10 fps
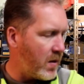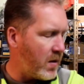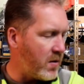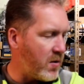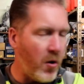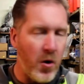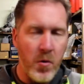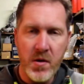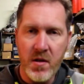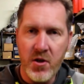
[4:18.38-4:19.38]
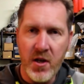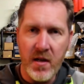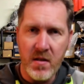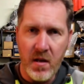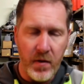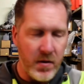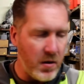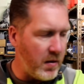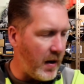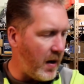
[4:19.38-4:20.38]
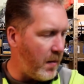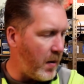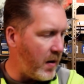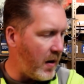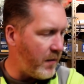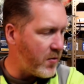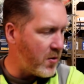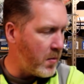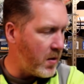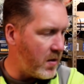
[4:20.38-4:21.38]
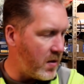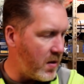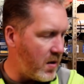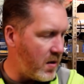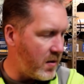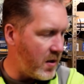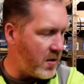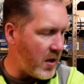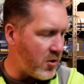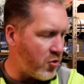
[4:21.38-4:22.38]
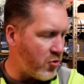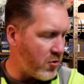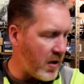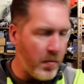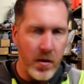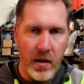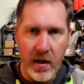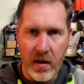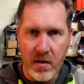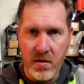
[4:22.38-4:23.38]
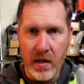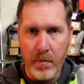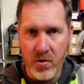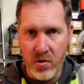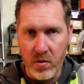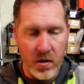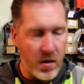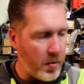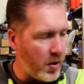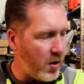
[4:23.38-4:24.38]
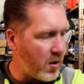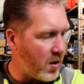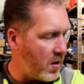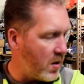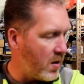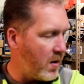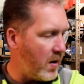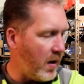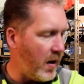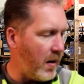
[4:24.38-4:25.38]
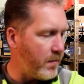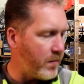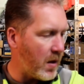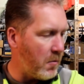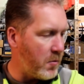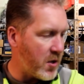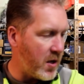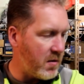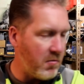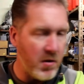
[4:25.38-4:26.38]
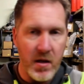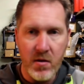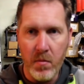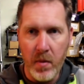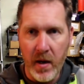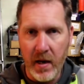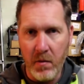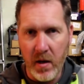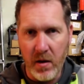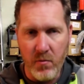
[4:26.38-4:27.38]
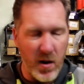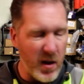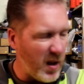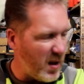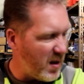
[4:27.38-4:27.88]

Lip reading: There's always the chance that if I do that I might have something disastrous happen, like snap a stud in the block, in which case it would need to come back out again really.